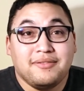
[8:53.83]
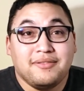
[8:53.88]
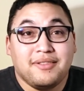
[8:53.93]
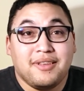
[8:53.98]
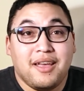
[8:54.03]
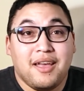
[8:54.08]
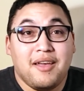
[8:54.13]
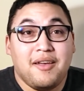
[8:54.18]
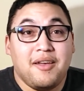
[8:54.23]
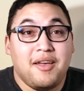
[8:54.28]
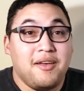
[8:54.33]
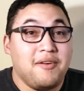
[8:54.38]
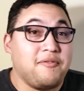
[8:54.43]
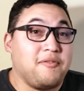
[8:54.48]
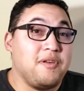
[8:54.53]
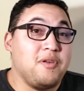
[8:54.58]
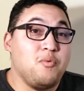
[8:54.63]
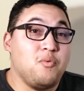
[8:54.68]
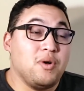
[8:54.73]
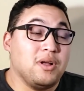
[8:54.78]
If
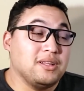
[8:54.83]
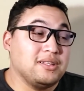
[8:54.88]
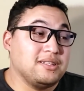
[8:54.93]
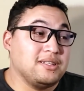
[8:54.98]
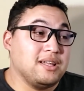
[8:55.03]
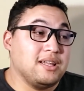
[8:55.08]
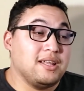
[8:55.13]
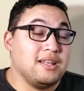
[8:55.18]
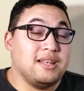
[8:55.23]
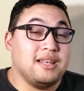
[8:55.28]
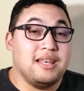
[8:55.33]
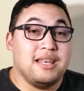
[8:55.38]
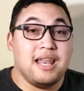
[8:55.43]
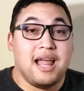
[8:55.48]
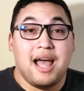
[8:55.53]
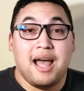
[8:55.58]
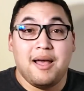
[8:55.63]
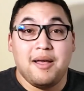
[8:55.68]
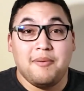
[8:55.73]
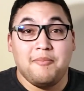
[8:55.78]
he wants to
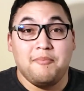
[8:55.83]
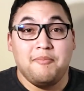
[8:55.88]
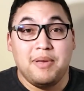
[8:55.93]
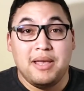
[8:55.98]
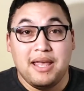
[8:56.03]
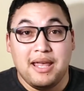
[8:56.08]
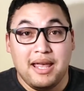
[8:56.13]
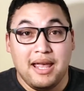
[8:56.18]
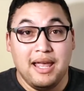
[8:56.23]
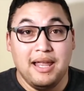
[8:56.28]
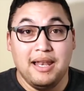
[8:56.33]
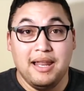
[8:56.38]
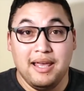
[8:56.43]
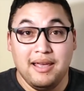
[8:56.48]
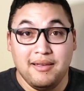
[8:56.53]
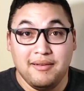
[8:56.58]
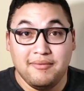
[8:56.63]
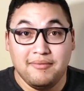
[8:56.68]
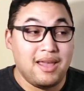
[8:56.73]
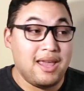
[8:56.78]
not be in
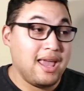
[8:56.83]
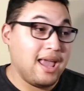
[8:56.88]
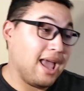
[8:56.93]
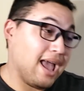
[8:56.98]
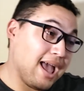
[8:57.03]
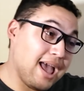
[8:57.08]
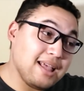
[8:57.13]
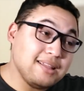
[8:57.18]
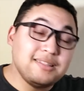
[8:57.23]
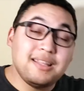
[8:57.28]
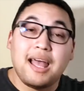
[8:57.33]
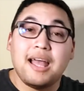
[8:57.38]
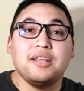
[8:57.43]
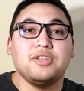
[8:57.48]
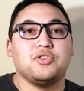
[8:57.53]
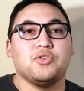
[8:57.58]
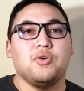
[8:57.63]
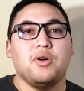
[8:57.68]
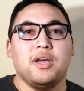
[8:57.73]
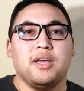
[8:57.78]
it, he has that
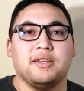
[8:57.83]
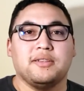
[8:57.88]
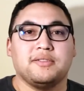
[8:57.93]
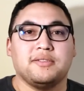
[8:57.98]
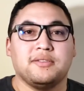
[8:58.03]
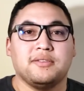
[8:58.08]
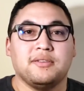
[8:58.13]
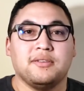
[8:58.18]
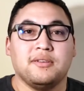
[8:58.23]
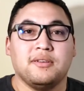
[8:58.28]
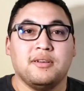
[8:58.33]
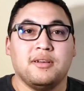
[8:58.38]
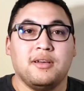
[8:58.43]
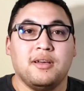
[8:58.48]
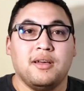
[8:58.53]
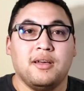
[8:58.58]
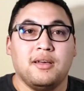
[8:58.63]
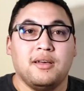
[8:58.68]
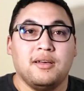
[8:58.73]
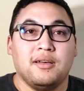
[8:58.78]
choice,
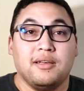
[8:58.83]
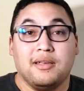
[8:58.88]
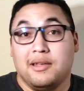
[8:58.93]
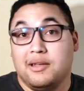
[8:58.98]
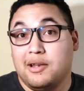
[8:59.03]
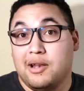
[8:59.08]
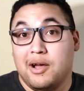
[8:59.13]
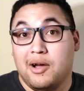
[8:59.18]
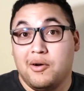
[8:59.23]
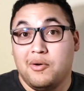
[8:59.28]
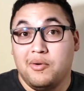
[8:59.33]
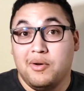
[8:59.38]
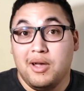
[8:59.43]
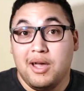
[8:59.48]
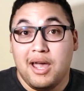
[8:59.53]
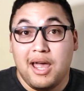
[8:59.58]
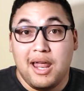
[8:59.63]
you know?